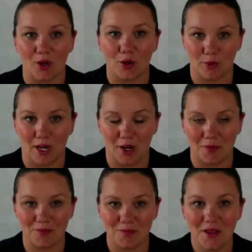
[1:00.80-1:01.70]
career,
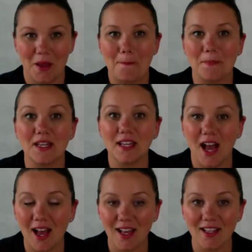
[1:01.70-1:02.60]

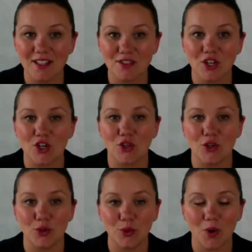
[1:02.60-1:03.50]
because
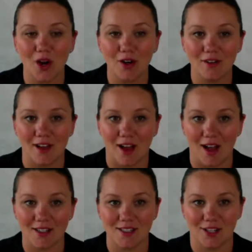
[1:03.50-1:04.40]
you are
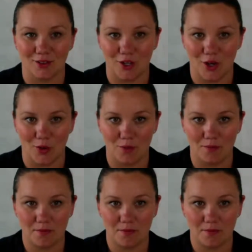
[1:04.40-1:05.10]
not alone.